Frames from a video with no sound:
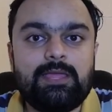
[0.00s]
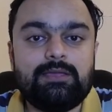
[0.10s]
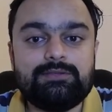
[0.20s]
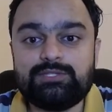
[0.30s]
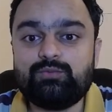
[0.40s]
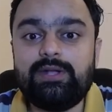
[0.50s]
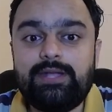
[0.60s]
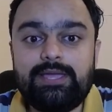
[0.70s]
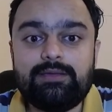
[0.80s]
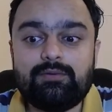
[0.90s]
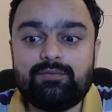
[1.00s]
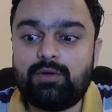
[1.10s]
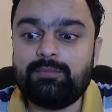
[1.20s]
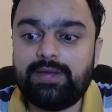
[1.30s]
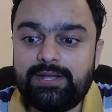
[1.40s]
just one day
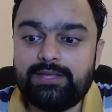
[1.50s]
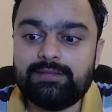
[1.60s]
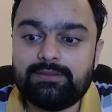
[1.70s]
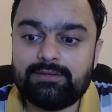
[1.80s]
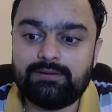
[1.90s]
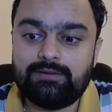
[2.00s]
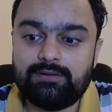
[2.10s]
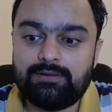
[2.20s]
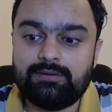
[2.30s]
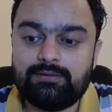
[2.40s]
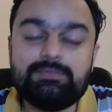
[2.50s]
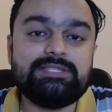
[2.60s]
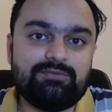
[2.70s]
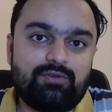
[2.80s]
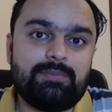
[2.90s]
from 18th,
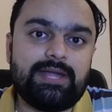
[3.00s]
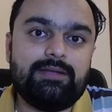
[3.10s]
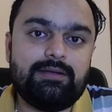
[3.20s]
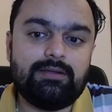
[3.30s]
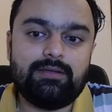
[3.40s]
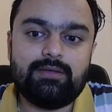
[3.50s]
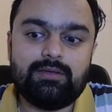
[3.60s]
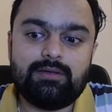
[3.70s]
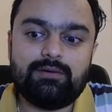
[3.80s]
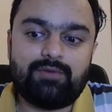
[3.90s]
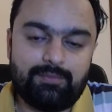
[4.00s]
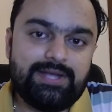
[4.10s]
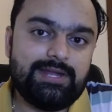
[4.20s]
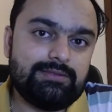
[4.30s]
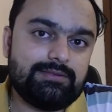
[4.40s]
means from
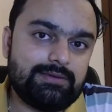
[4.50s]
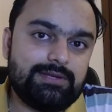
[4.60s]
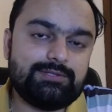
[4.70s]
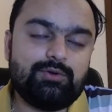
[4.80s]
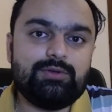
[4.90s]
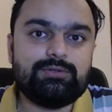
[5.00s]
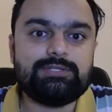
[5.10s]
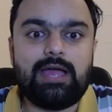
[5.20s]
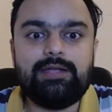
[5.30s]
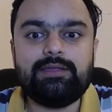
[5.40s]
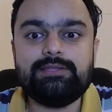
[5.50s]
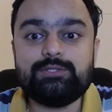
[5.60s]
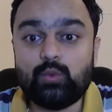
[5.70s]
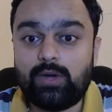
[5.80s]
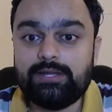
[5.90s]
18th it is going to start in
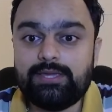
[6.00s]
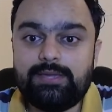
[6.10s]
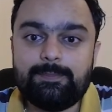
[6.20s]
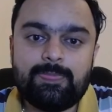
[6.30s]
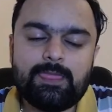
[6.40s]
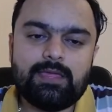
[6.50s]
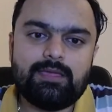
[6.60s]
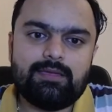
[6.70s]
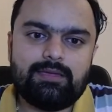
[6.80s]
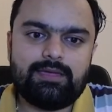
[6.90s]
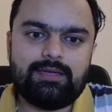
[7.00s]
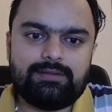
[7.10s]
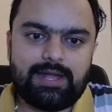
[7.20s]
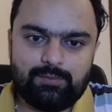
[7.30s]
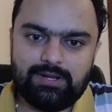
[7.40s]
Suwalki,
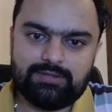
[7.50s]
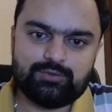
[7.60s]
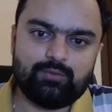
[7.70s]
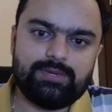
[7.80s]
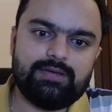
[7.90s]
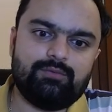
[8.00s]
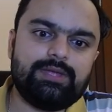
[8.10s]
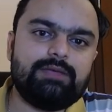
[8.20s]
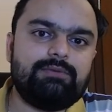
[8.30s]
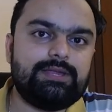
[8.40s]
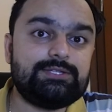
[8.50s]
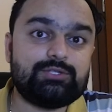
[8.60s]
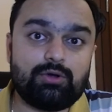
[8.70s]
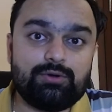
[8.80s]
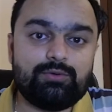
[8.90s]
and that will also be a very
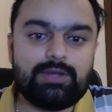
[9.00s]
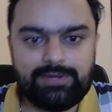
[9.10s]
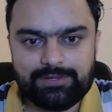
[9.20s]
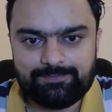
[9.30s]
strong tournament.